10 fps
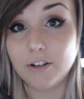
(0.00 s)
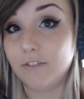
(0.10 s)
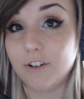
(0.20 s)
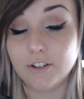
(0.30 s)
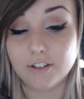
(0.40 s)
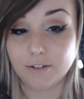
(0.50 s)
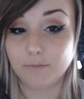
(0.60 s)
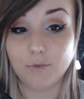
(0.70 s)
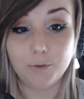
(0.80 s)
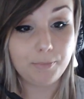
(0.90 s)
If there are
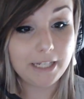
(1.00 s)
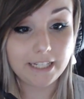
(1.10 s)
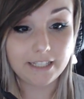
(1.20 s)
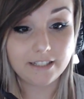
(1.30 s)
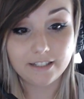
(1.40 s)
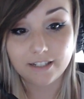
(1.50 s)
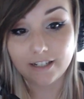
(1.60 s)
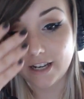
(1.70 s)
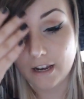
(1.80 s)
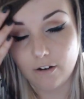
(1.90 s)
some repeats,
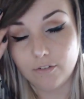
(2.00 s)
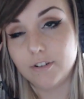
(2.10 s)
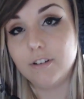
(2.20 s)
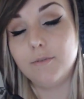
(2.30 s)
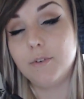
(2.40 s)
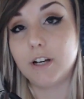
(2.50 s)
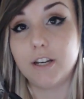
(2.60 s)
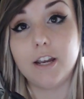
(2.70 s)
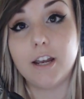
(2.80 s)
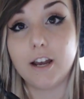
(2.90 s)
obviously I'm not
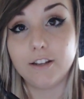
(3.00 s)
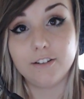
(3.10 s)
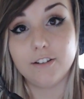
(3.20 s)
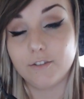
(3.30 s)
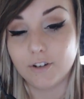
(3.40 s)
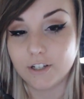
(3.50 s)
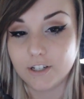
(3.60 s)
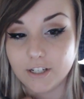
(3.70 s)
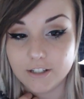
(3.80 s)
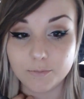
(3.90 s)
gonna answer the
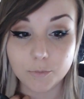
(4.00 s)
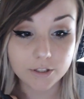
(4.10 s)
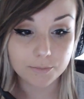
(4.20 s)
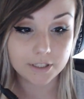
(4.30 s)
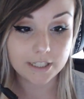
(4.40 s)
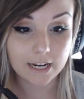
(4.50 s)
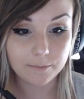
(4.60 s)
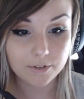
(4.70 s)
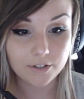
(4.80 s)
questions multiple times.